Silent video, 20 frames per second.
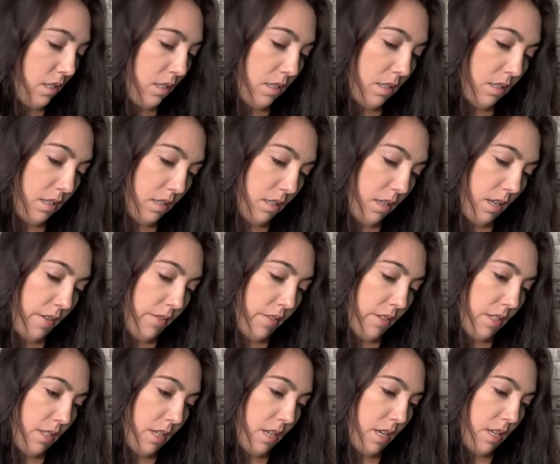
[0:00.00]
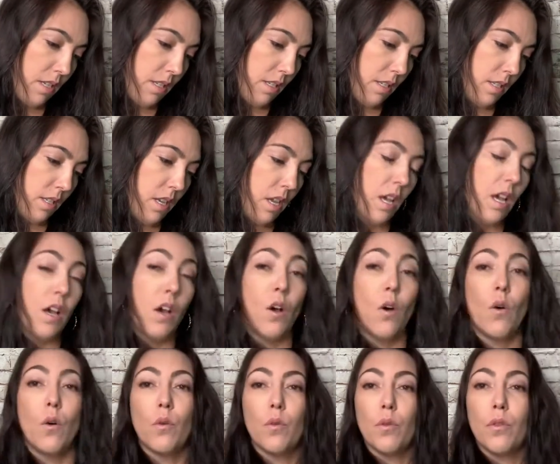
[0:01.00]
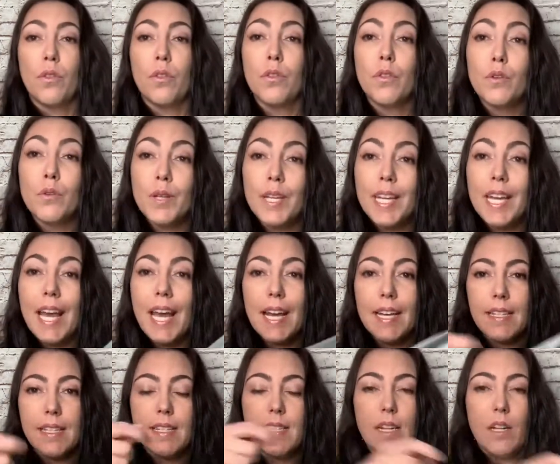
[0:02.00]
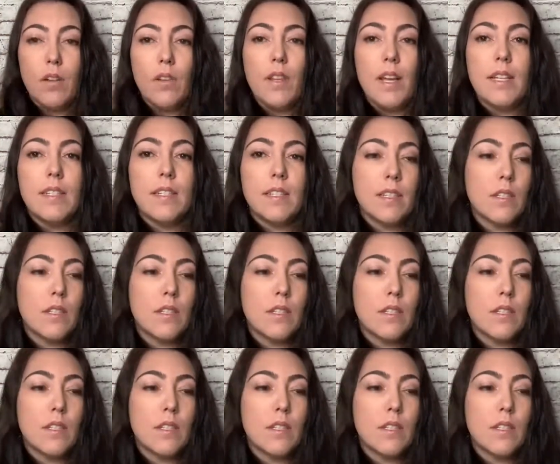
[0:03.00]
Doesn't have a size. Oh, 3XL. That's